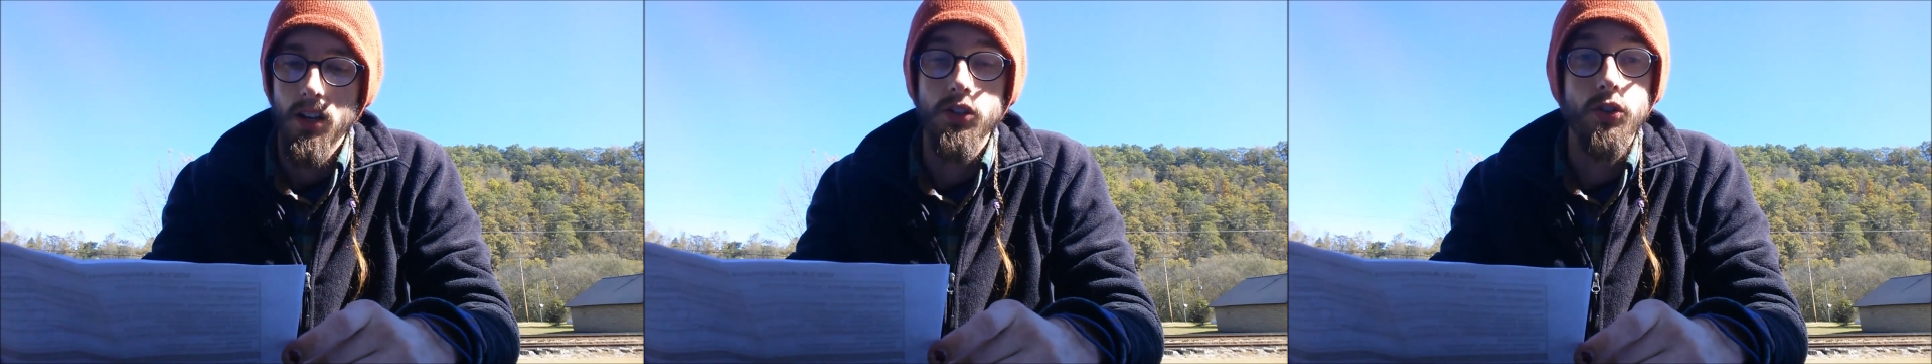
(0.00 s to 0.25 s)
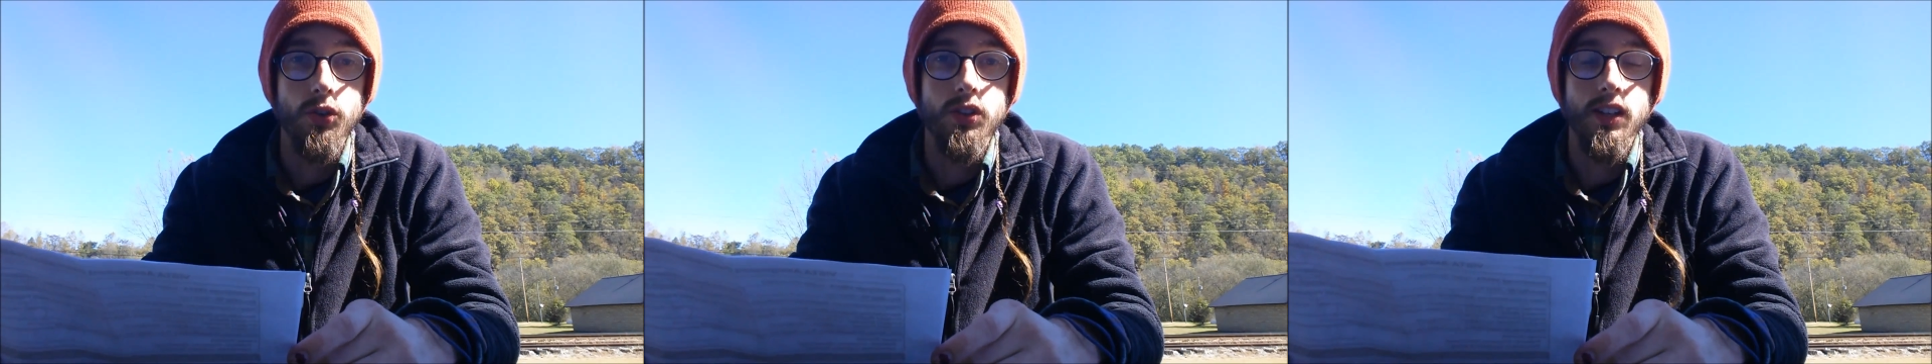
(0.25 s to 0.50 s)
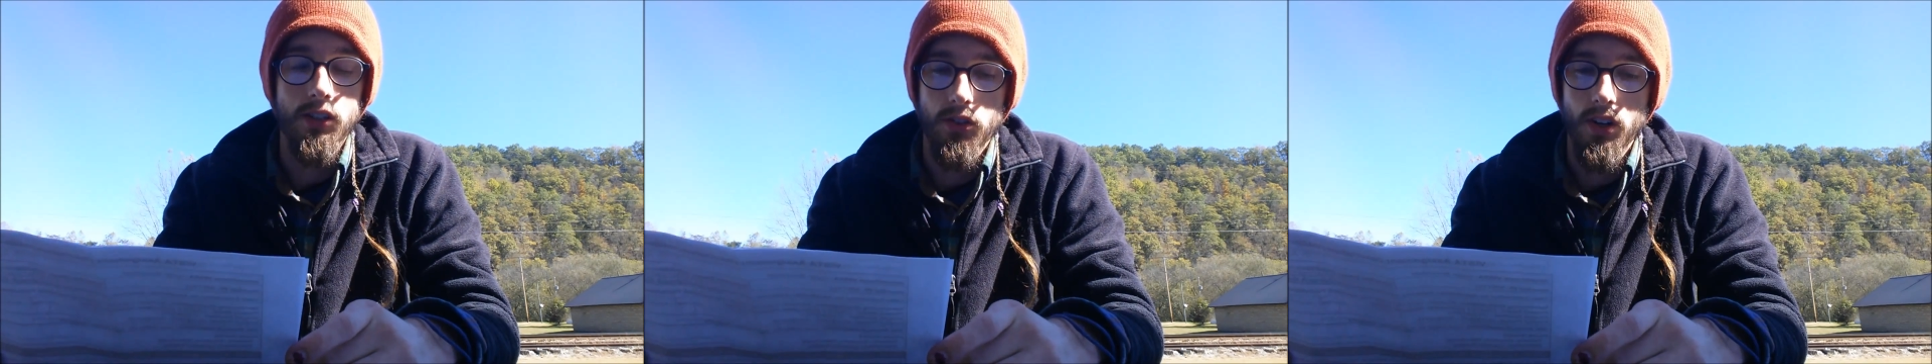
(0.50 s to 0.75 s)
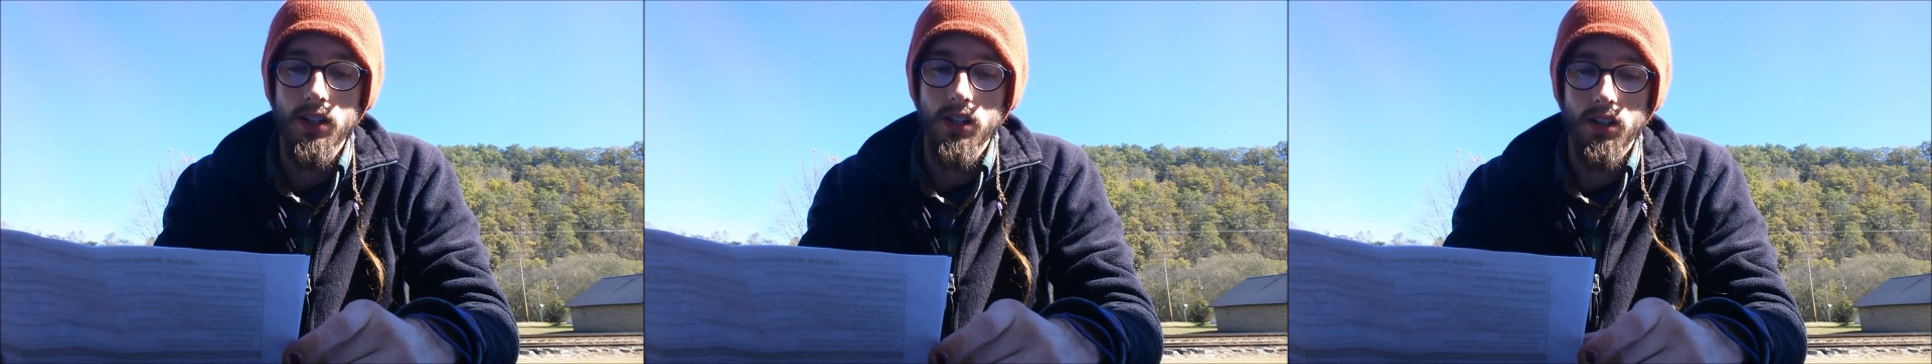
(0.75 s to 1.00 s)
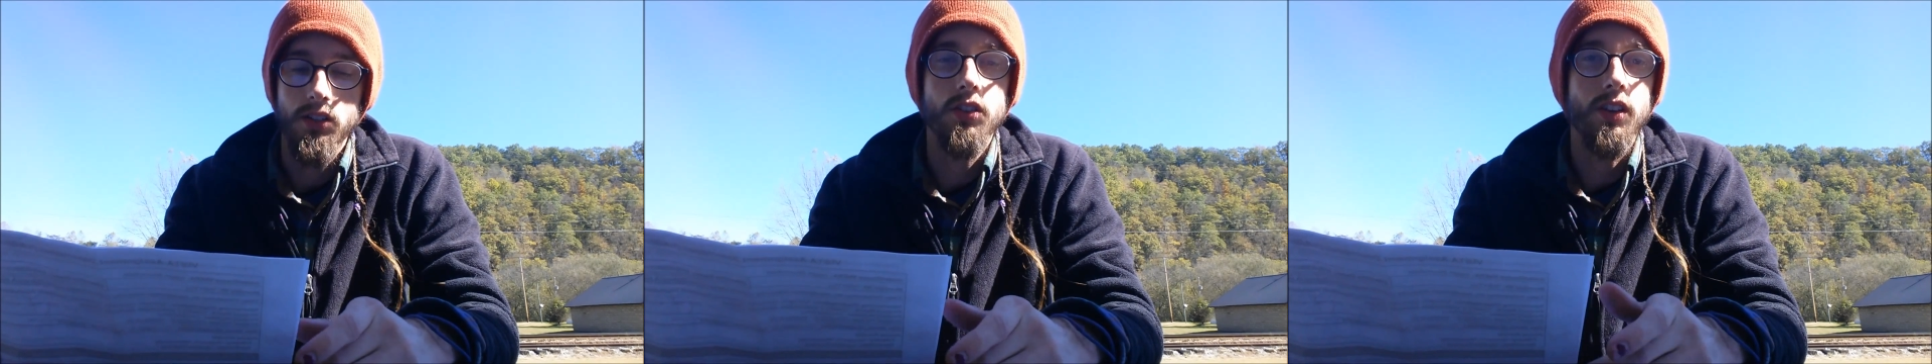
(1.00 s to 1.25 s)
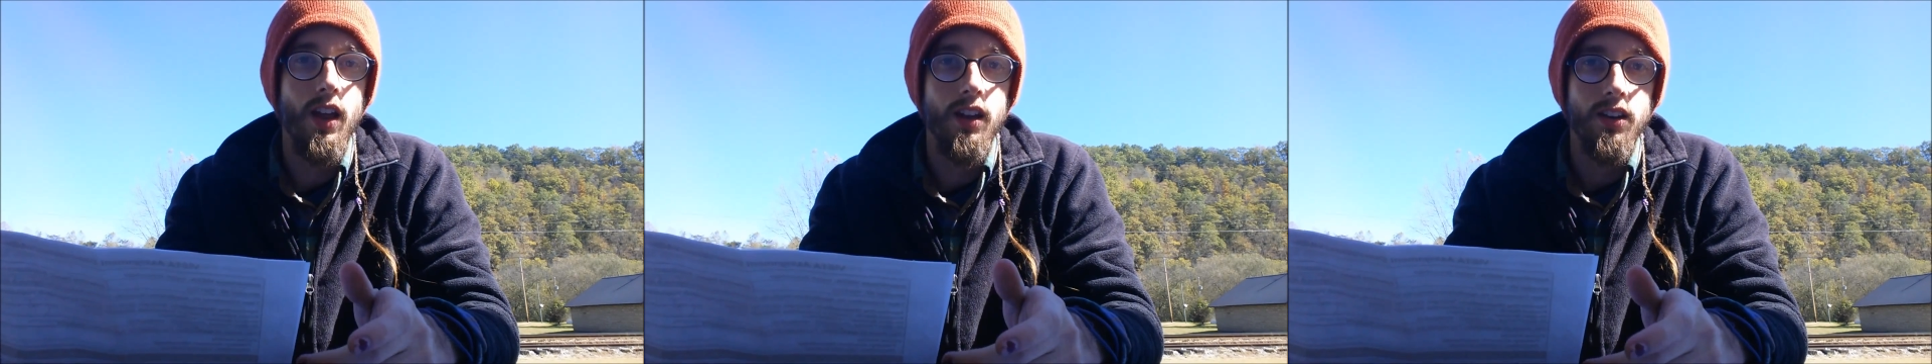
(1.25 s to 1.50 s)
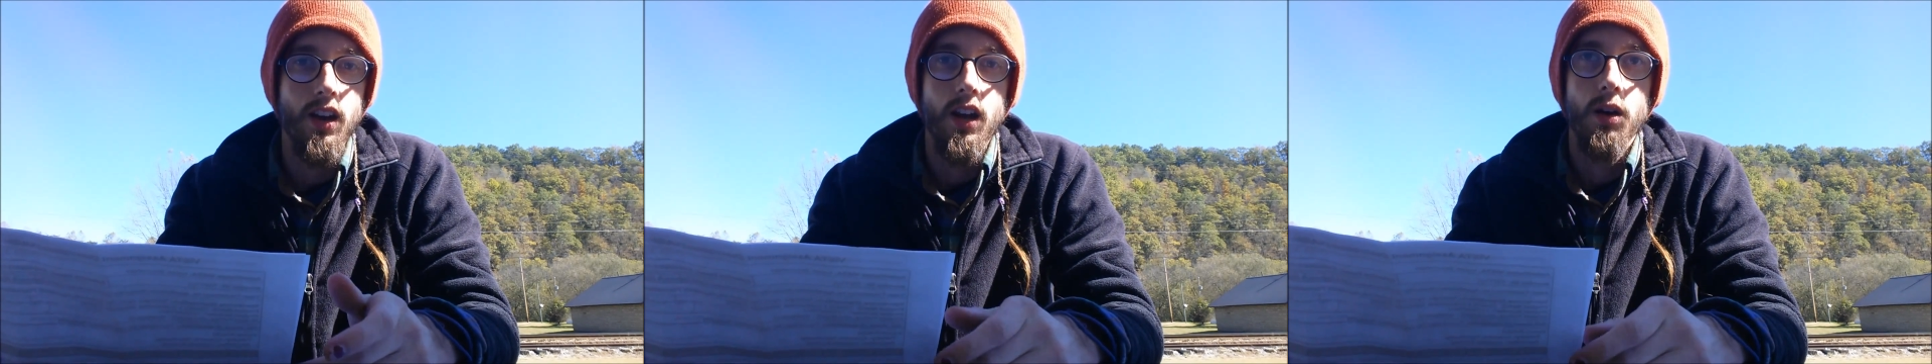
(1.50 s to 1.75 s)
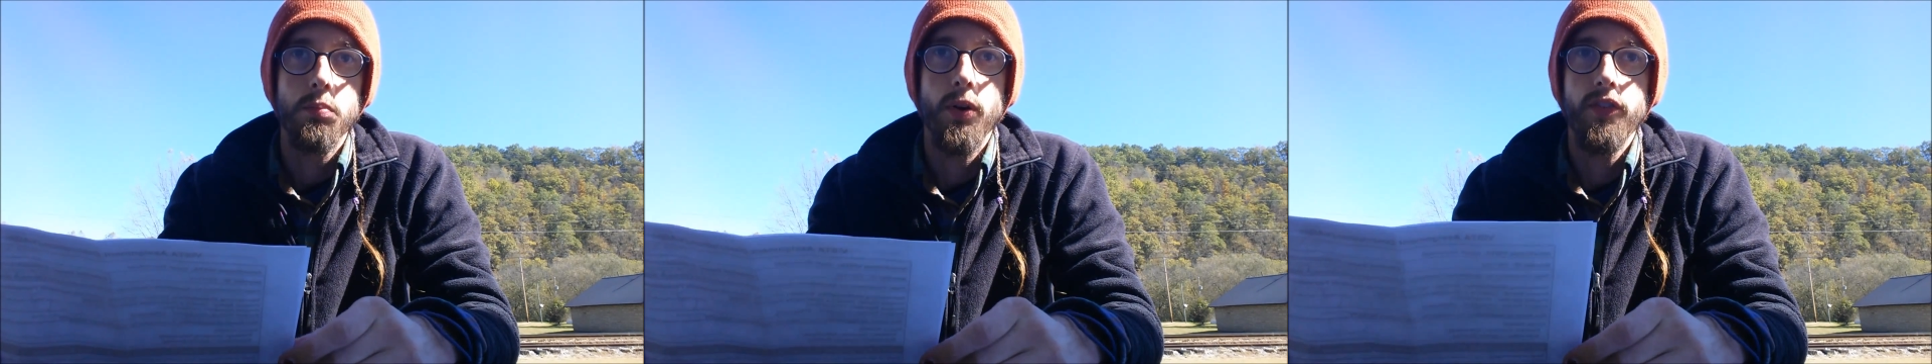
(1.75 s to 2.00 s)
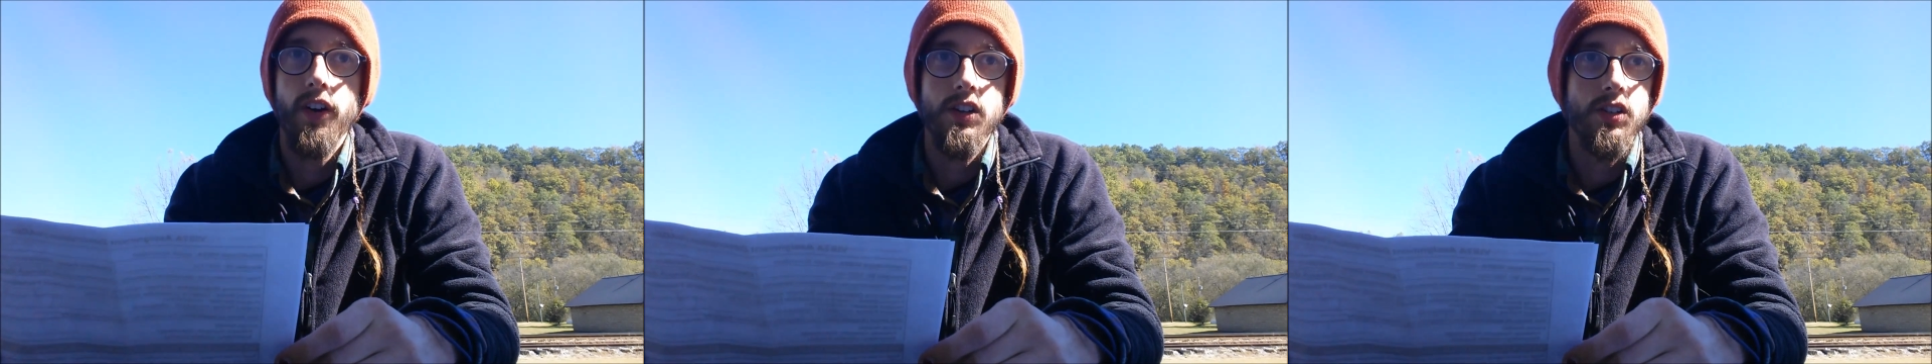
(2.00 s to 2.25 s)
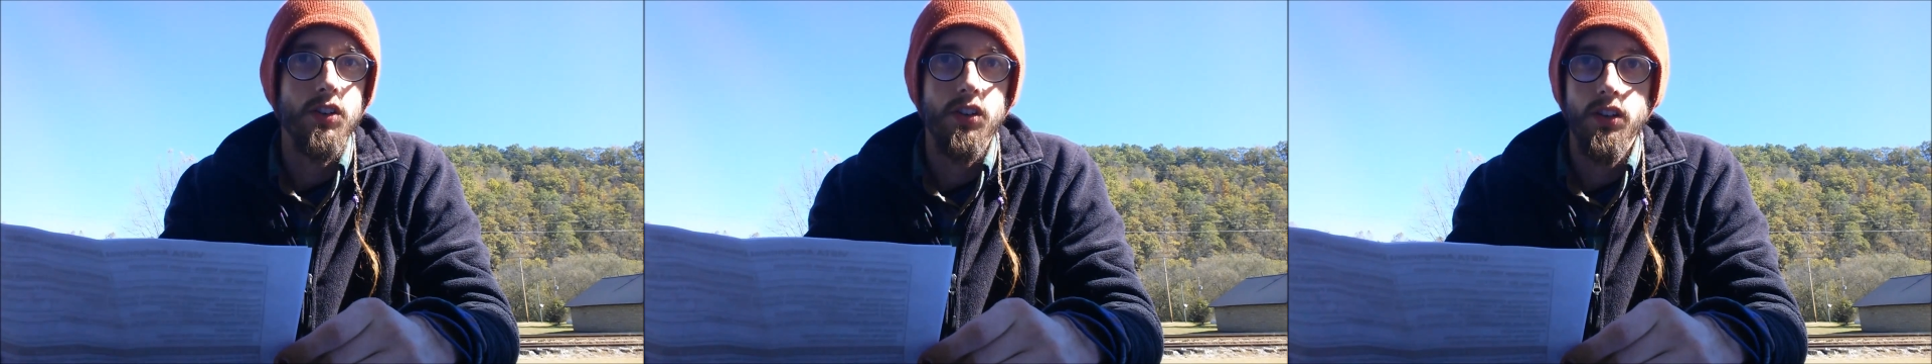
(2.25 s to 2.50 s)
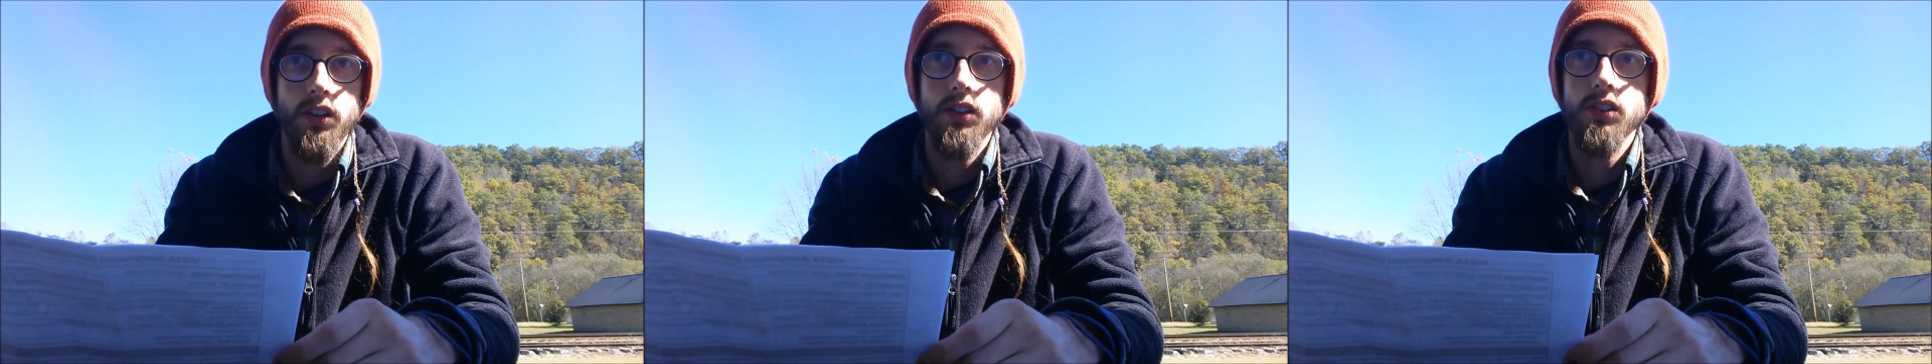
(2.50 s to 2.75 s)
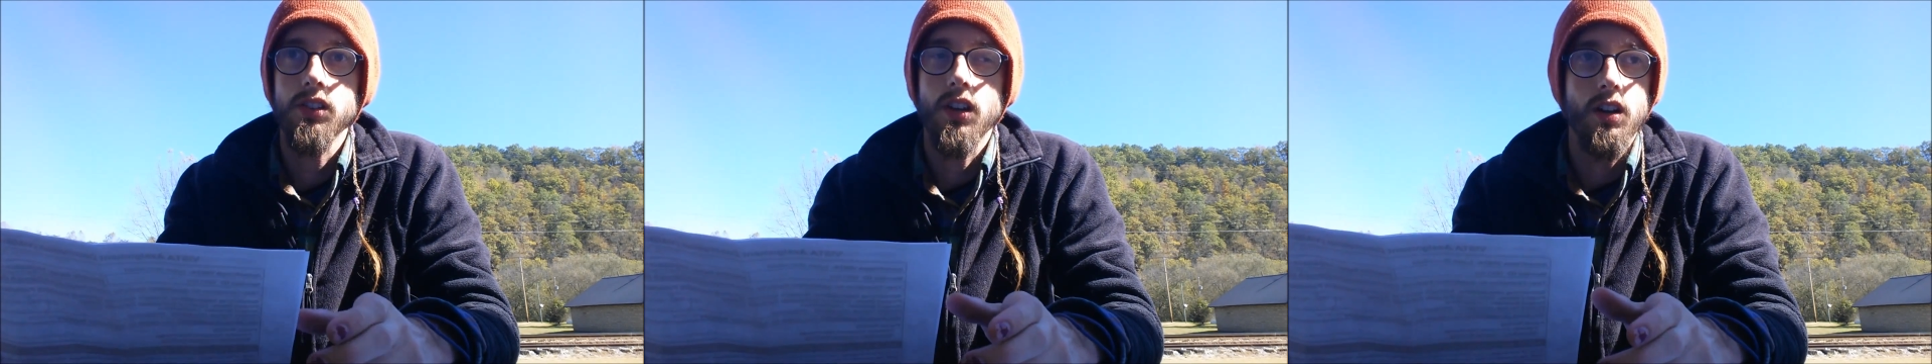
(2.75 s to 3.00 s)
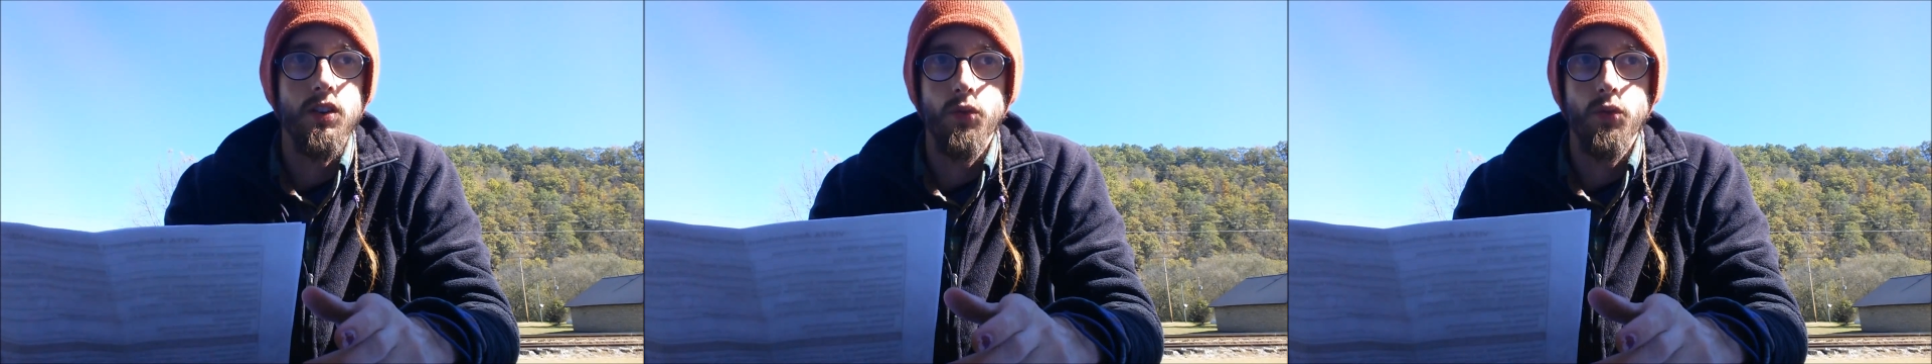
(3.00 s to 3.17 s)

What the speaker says: to this region so that professionals,